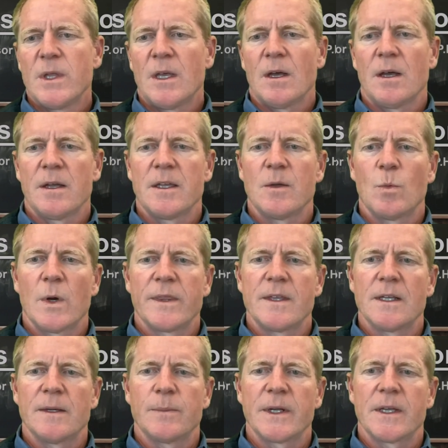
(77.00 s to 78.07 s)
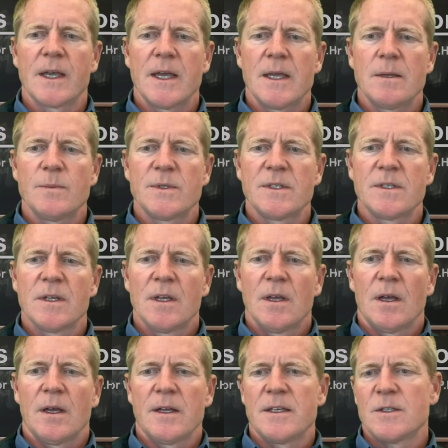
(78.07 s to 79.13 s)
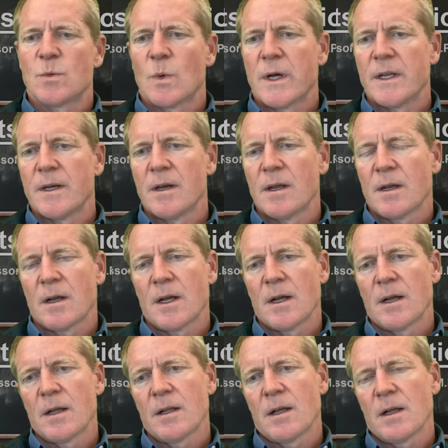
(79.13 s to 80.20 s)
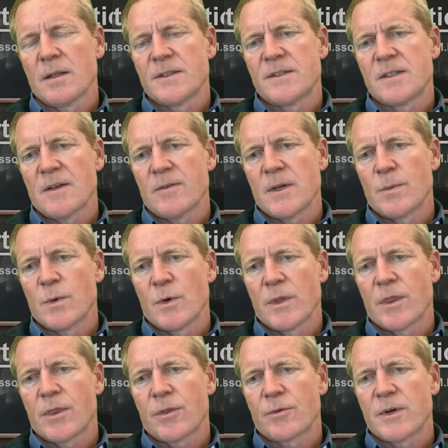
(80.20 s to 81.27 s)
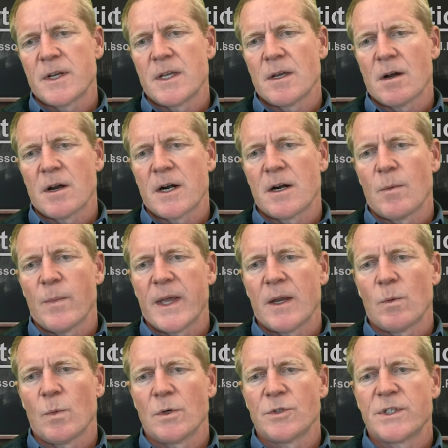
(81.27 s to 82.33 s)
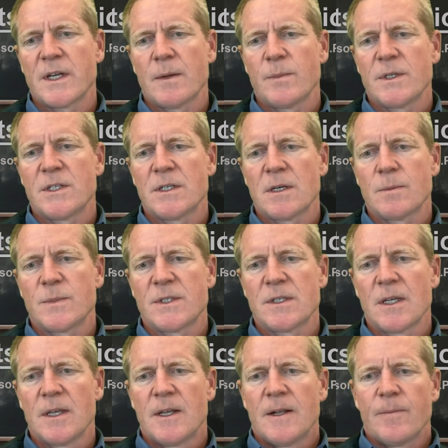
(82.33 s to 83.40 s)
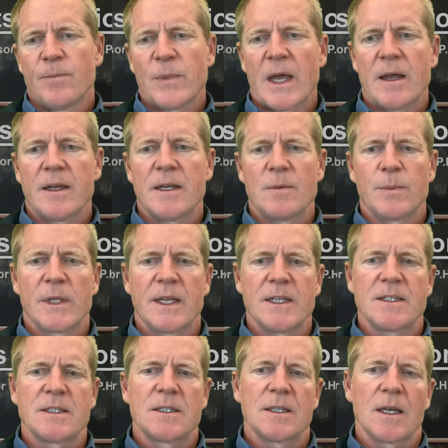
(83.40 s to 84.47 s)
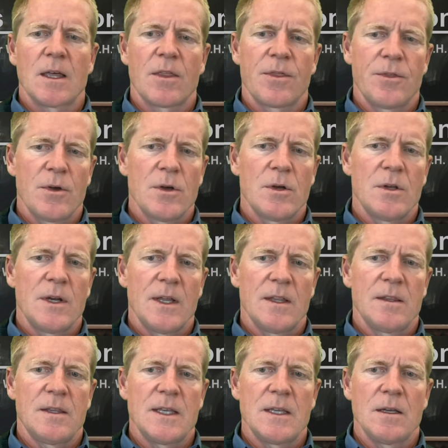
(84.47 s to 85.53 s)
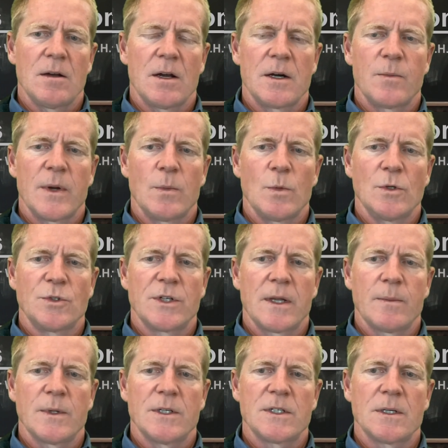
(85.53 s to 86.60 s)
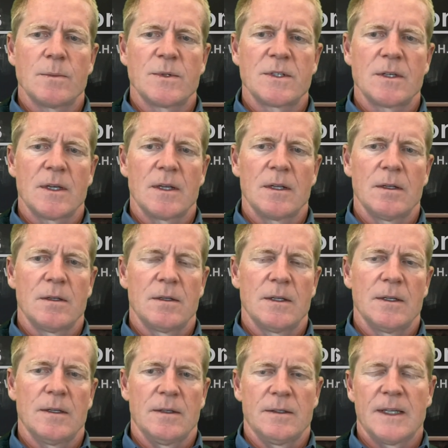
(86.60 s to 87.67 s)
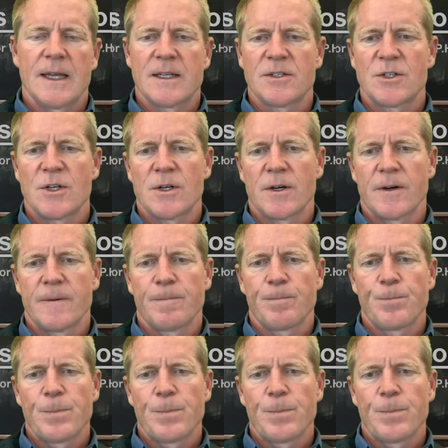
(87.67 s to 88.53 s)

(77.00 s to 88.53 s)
Uh, he won the Olympic Games. Uh, he's won uh, 70.3 Ironman World Championships, uh, and he placed uh, third at the Ironman World Championships uh, last year.